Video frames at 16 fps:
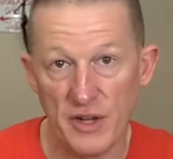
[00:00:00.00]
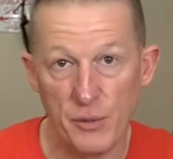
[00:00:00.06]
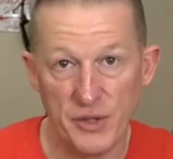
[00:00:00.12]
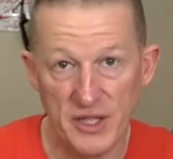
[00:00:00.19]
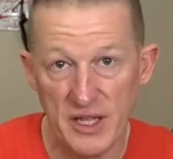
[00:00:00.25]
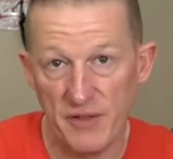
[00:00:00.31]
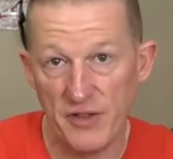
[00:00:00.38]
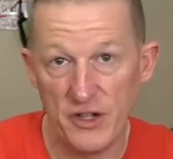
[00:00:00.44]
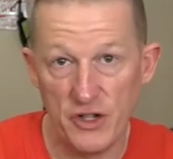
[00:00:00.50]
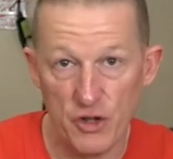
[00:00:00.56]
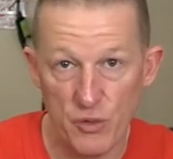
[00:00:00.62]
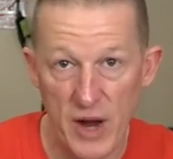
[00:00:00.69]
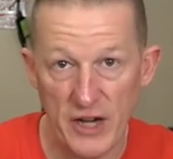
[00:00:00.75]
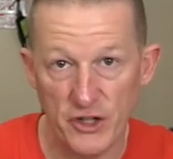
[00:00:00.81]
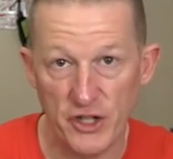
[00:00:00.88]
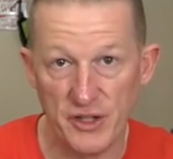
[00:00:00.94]
I was giving
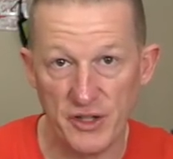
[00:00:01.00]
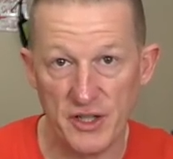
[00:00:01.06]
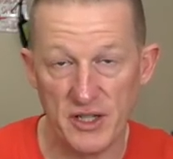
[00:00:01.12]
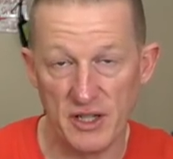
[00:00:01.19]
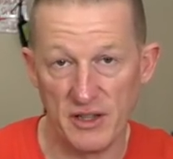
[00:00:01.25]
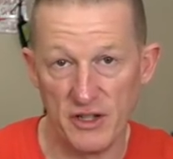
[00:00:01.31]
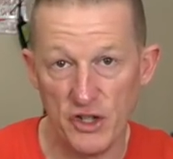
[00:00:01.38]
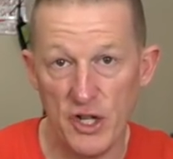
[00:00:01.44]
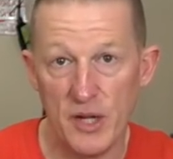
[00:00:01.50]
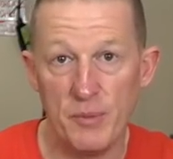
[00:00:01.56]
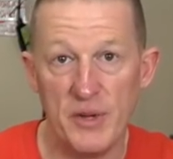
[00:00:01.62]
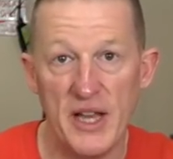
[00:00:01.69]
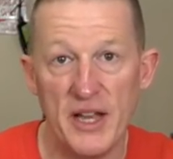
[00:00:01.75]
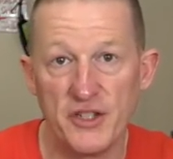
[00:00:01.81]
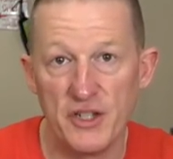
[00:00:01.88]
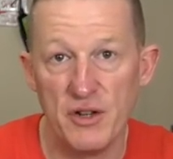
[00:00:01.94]
directions to the
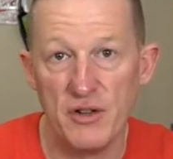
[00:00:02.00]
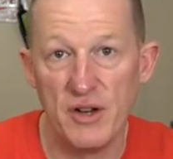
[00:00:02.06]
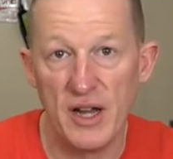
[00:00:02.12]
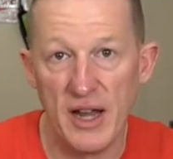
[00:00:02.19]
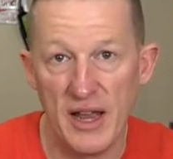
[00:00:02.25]
GPS unit